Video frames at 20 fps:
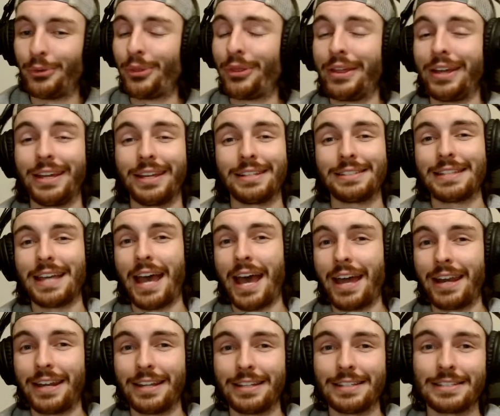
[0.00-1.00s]
things,
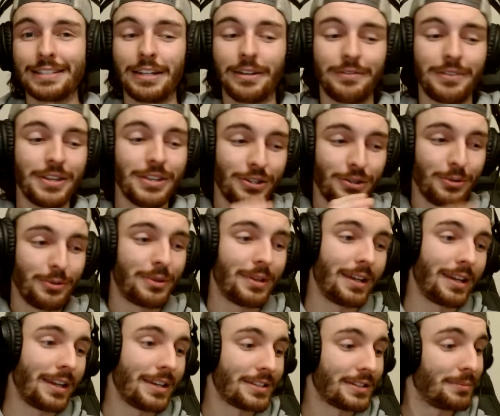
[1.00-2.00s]
add in stuff that you
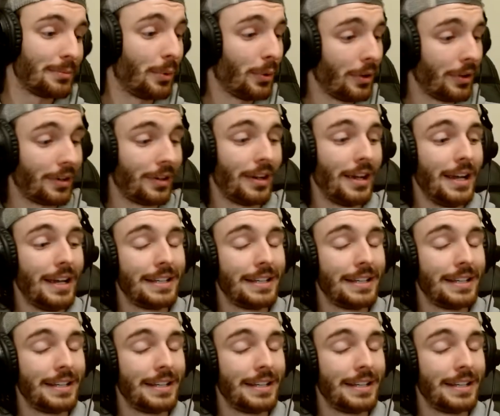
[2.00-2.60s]
think is important